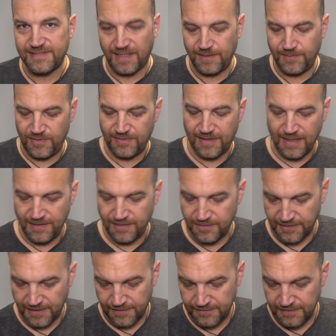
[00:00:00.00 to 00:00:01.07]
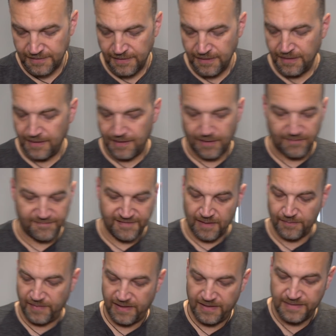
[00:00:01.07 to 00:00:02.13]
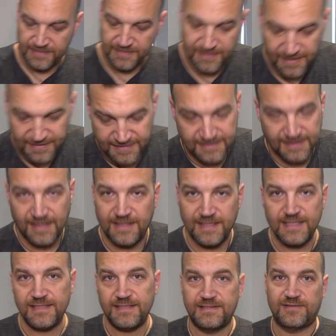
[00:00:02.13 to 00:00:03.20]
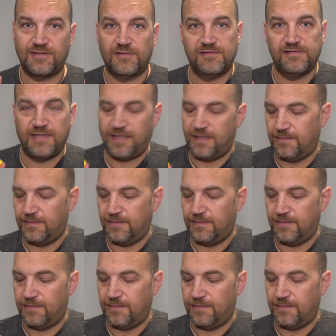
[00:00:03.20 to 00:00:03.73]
time you get your gun out. Now, if that means that it's a set of these, or